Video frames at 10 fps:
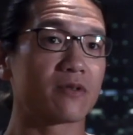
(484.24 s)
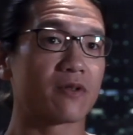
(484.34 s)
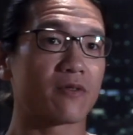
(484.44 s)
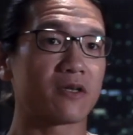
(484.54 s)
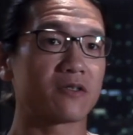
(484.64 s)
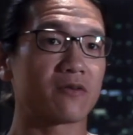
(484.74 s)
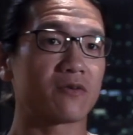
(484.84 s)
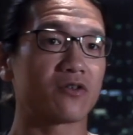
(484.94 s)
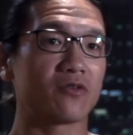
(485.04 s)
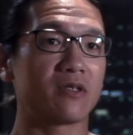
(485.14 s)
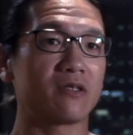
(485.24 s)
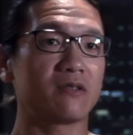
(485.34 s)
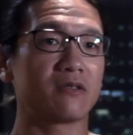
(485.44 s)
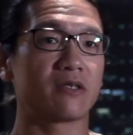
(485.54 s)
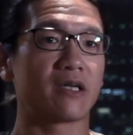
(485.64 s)
the things that we're doing
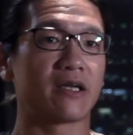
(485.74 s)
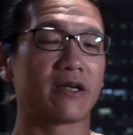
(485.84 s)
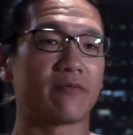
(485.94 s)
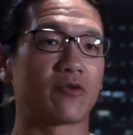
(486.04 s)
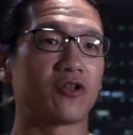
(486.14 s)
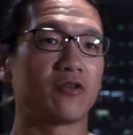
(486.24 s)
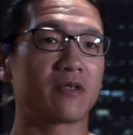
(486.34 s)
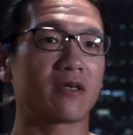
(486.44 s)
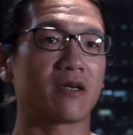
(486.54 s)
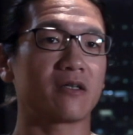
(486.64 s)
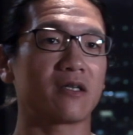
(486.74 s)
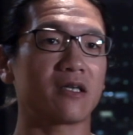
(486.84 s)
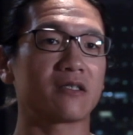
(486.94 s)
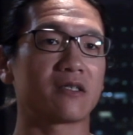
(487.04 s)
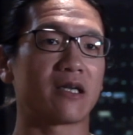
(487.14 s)
in a more human
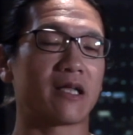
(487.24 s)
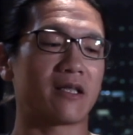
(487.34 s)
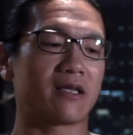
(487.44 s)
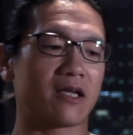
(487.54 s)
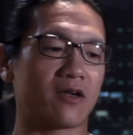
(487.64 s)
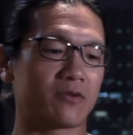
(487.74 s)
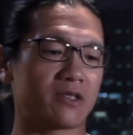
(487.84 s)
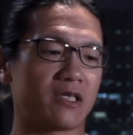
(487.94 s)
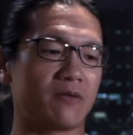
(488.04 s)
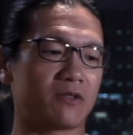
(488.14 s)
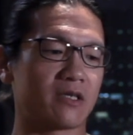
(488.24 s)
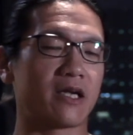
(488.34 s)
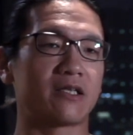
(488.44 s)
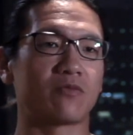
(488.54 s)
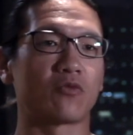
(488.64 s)
context, and I think it helps keep
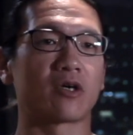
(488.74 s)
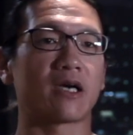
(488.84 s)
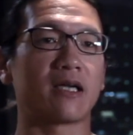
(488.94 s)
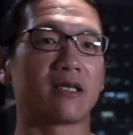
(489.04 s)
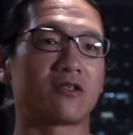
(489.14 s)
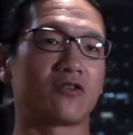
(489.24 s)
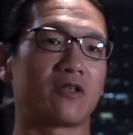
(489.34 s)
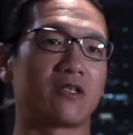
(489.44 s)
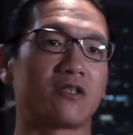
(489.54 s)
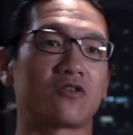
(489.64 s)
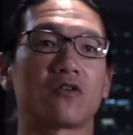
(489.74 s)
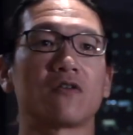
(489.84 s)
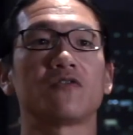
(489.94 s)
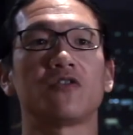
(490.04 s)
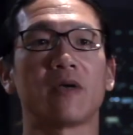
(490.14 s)
science more guided so it
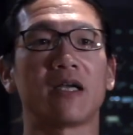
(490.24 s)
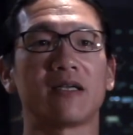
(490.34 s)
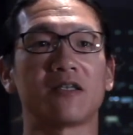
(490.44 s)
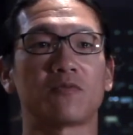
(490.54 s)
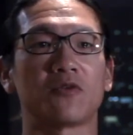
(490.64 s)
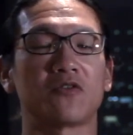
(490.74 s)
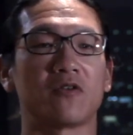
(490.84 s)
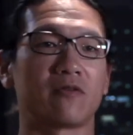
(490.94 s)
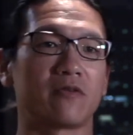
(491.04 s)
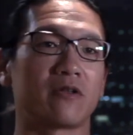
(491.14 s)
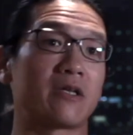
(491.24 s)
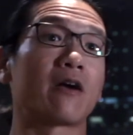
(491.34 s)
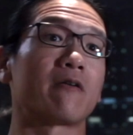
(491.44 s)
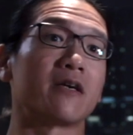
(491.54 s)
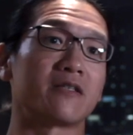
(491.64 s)
serves humanity as opposed to
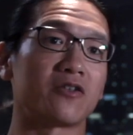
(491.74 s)
terrorizing